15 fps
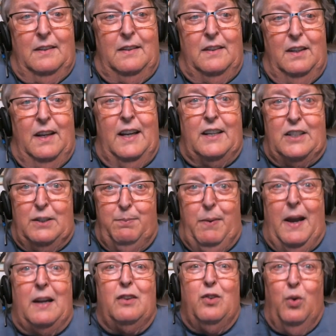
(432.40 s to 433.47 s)
to
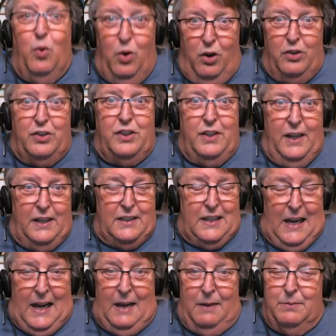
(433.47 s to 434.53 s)
expect the worst at
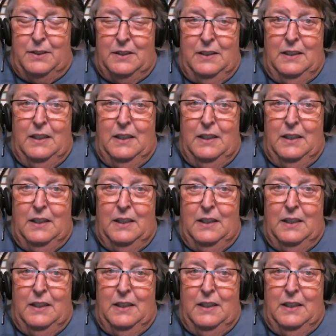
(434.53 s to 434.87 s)
times.